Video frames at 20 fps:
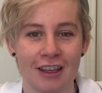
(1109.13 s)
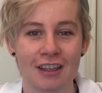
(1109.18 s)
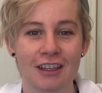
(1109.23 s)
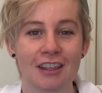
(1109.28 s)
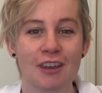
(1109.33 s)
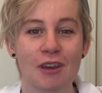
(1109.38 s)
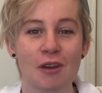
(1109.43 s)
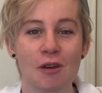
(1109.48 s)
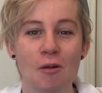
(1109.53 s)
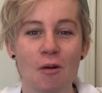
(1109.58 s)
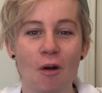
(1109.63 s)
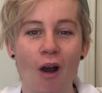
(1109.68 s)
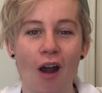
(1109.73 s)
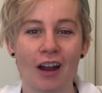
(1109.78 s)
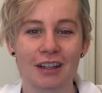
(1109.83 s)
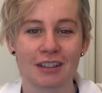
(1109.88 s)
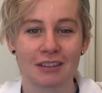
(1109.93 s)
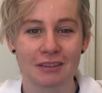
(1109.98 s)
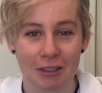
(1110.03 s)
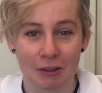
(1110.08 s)
You
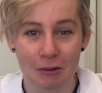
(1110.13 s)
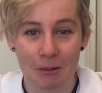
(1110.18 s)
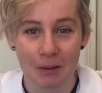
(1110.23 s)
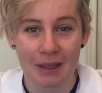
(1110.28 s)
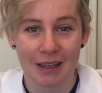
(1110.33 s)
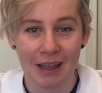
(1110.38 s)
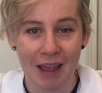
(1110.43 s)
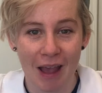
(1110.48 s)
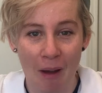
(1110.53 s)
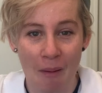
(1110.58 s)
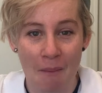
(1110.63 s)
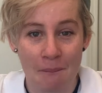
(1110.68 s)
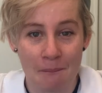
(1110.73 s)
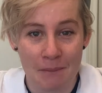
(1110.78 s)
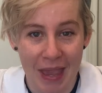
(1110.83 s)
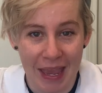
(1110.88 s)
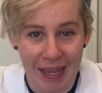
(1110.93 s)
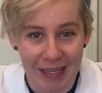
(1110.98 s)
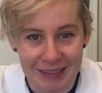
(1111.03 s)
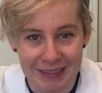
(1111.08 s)
are doing
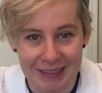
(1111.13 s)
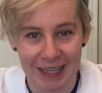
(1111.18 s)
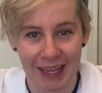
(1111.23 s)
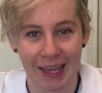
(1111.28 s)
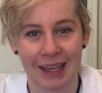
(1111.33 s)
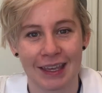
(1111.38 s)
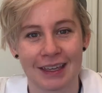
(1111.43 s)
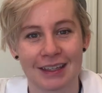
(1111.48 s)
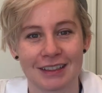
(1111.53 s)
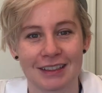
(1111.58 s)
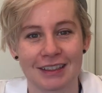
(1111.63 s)
amazing.